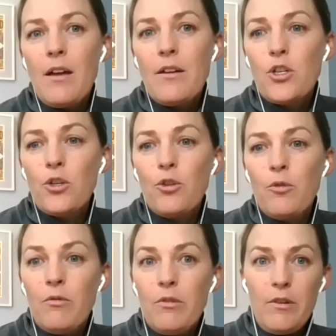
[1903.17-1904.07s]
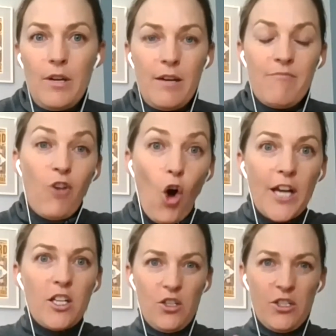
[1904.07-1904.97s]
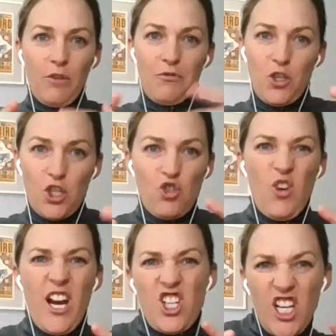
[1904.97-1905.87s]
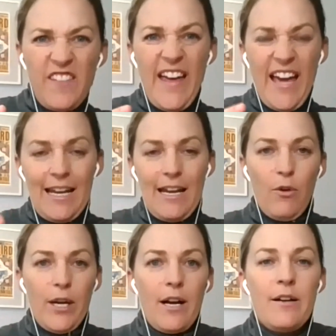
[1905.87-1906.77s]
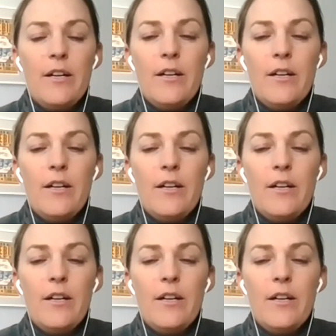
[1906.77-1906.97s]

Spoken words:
to inviting yourself to stretch in that area?